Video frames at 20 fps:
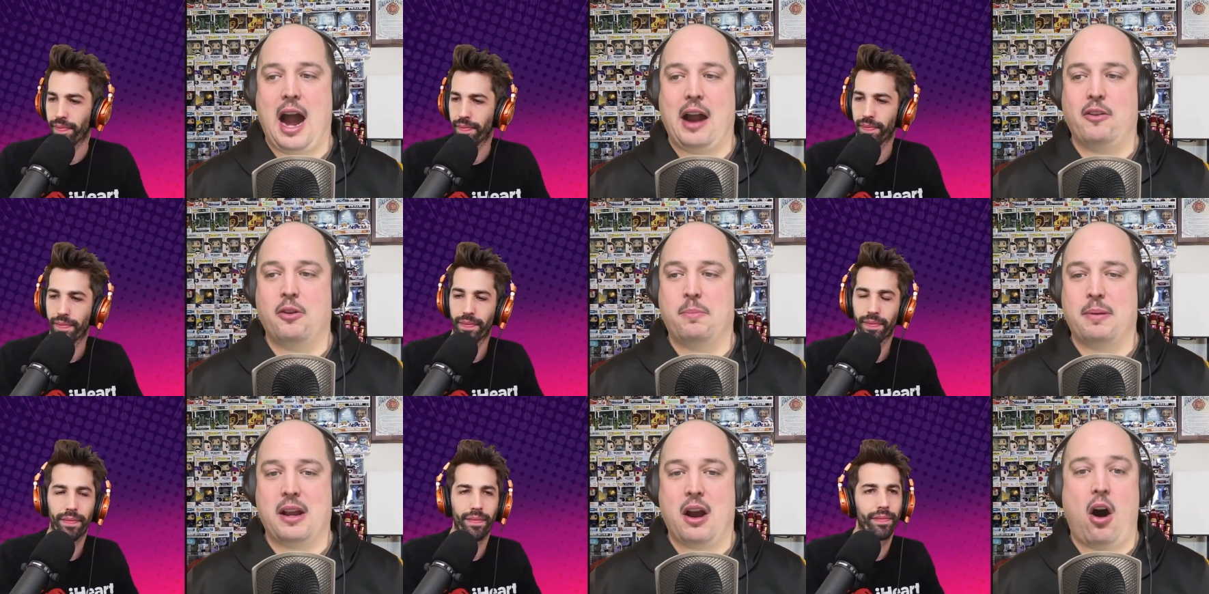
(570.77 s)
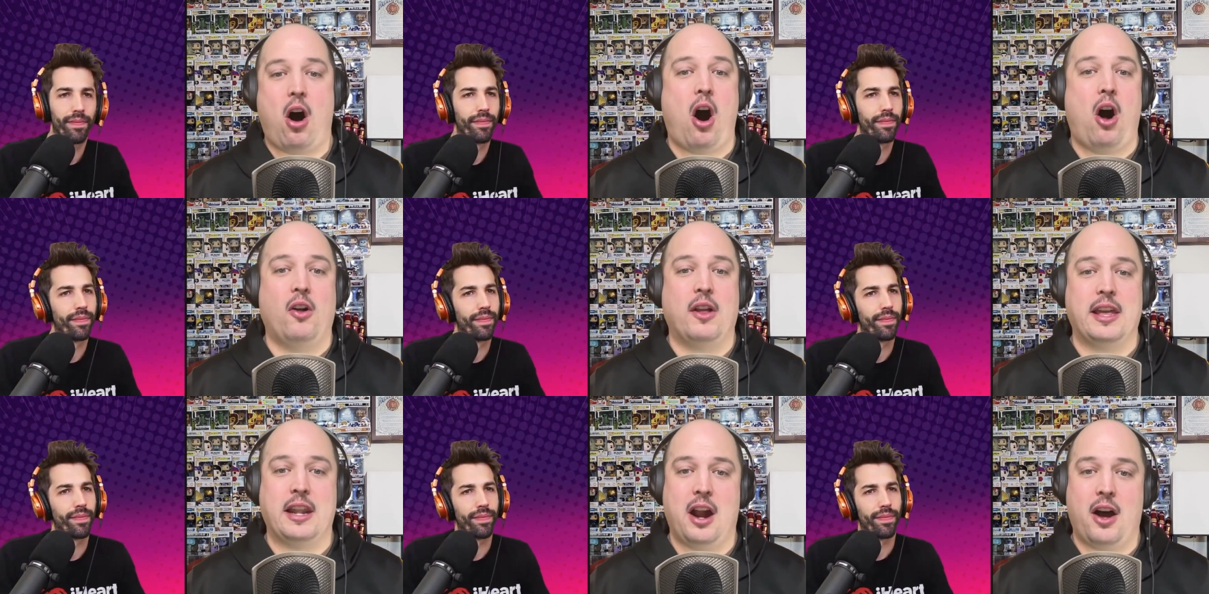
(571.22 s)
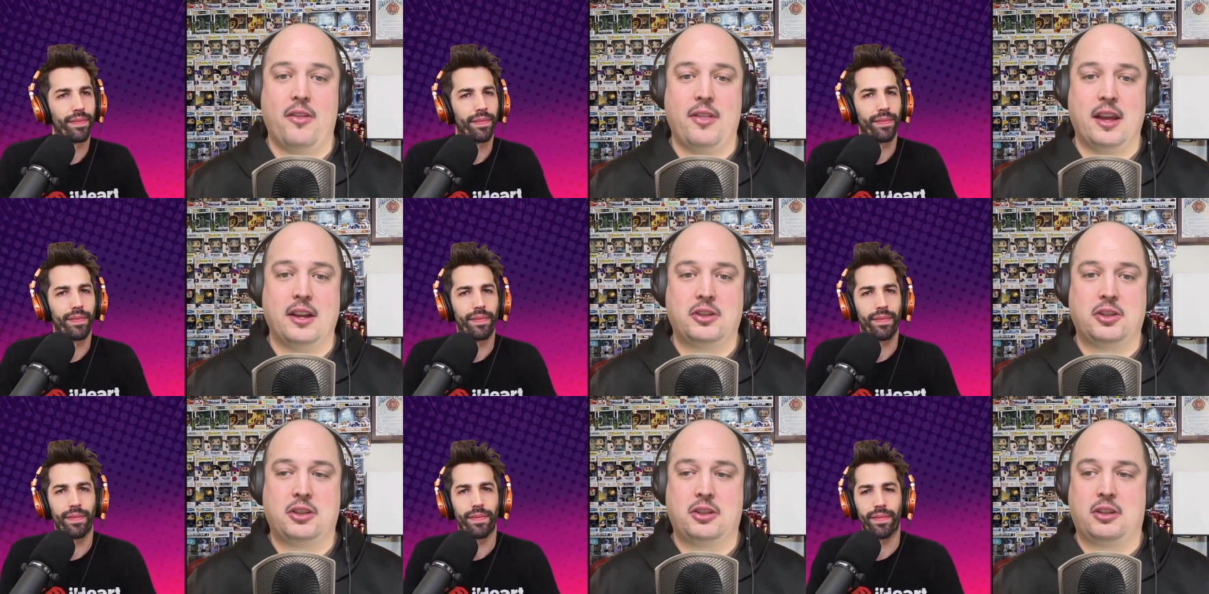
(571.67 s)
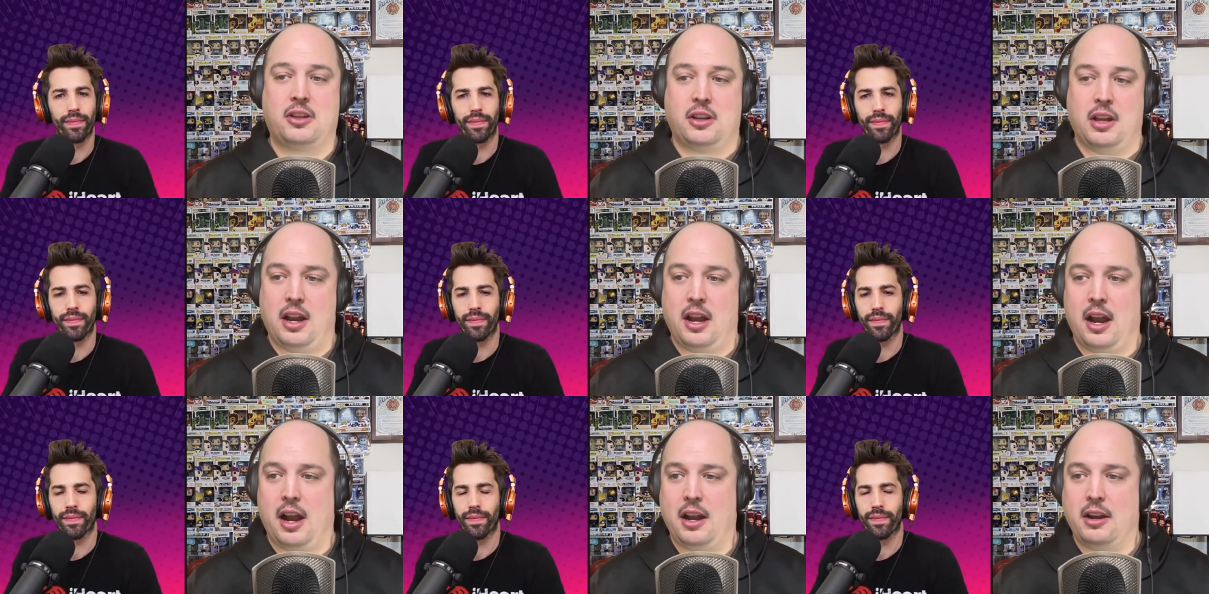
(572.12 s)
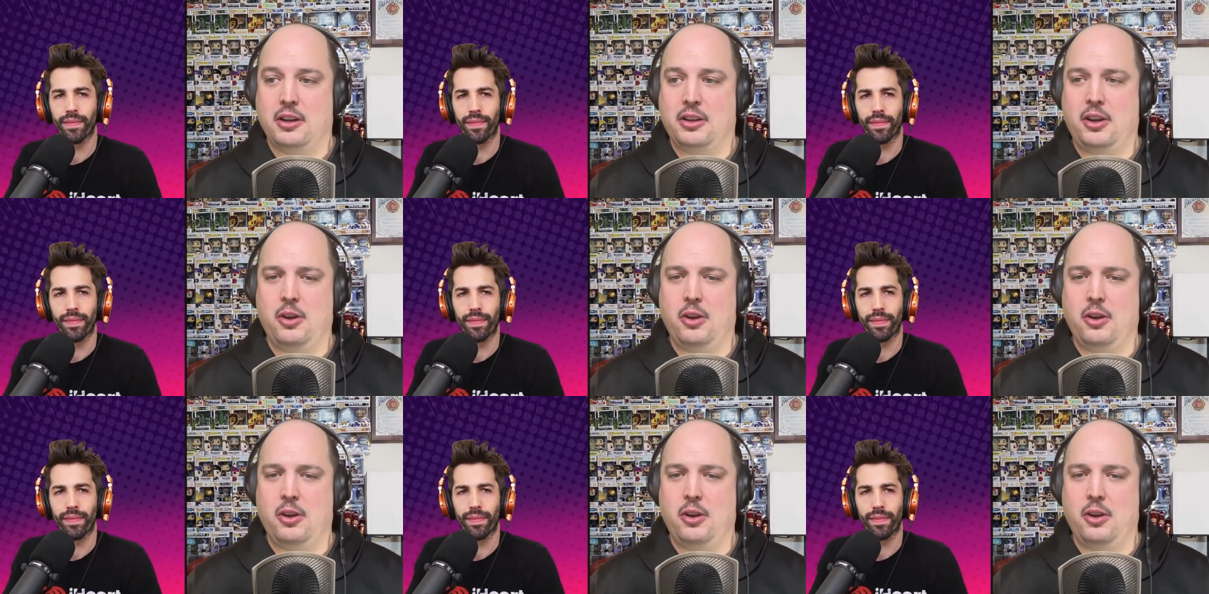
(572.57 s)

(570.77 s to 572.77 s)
Speaker 1: would be all in on this. Uh,